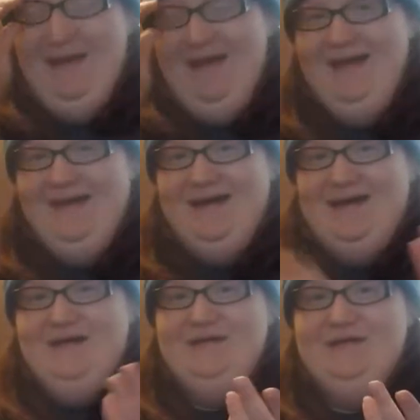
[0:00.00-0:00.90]
Hey
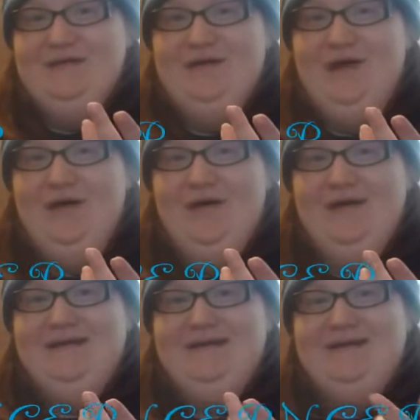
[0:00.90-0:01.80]
guys, so
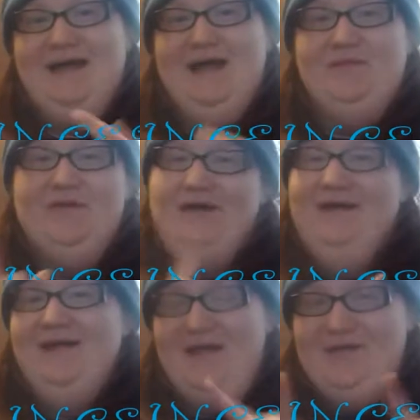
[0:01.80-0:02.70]
it's time for
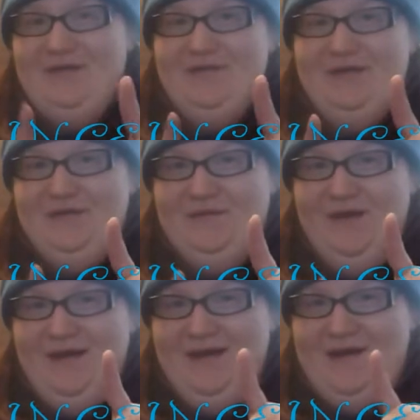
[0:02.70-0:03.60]
another review
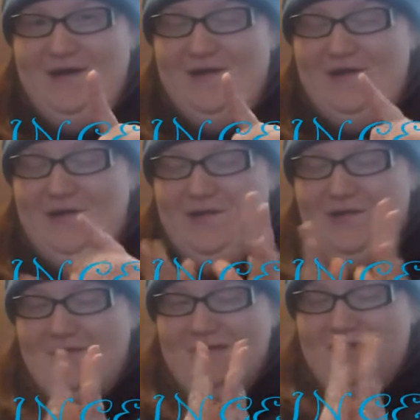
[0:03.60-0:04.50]
video!